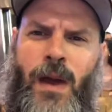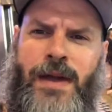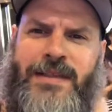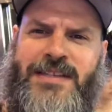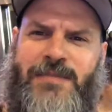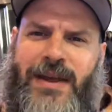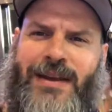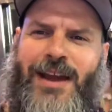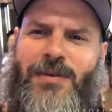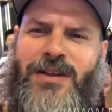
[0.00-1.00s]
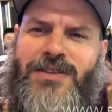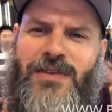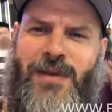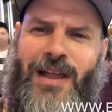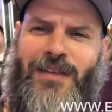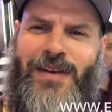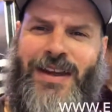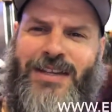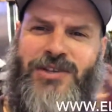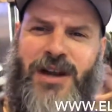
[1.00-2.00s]
Hey, this is Ben Cubbage from
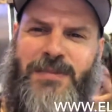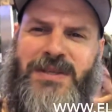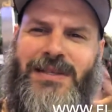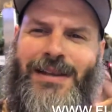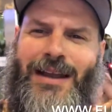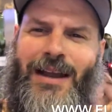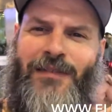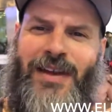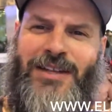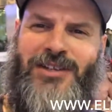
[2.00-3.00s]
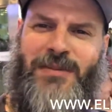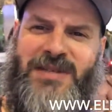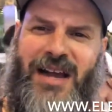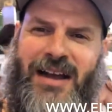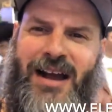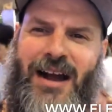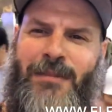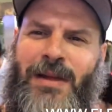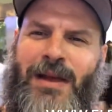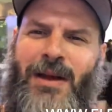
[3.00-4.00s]
Elevated Trips at
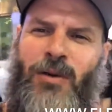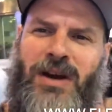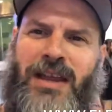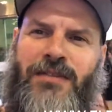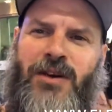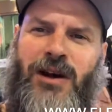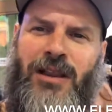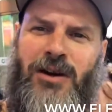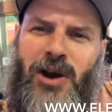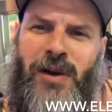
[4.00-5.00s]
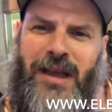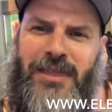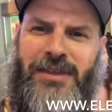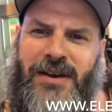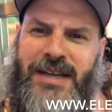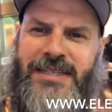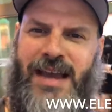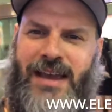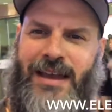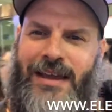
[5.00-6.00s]
elevatedtrips.com. I want to give you a little quick
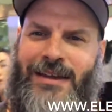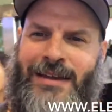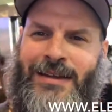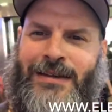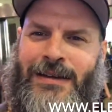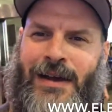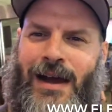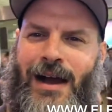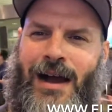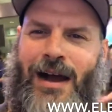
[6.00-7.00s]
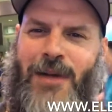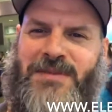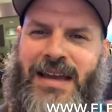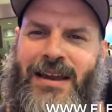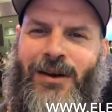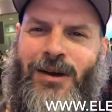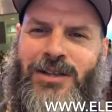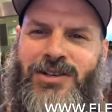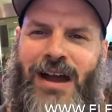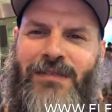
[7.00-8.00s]
30-second update on
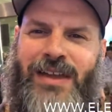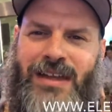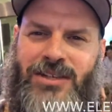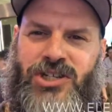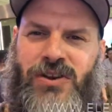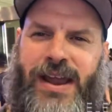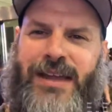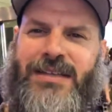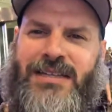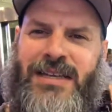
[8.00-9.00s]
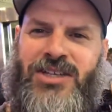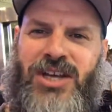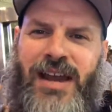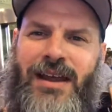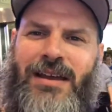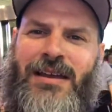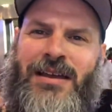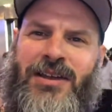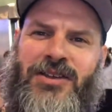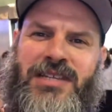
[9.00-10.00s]
traveling in trains in China.
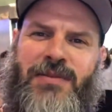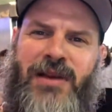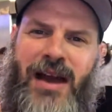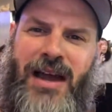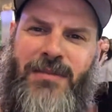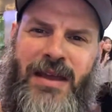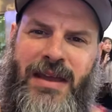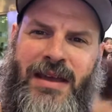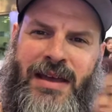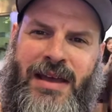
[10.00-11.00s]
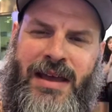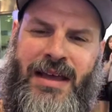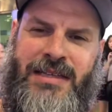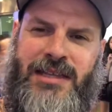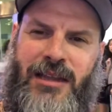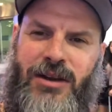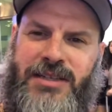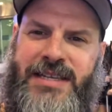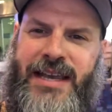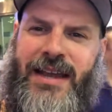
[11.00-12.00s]
You see behind me is the little
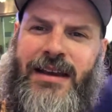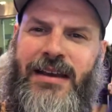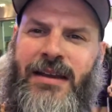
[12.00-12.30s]
ticket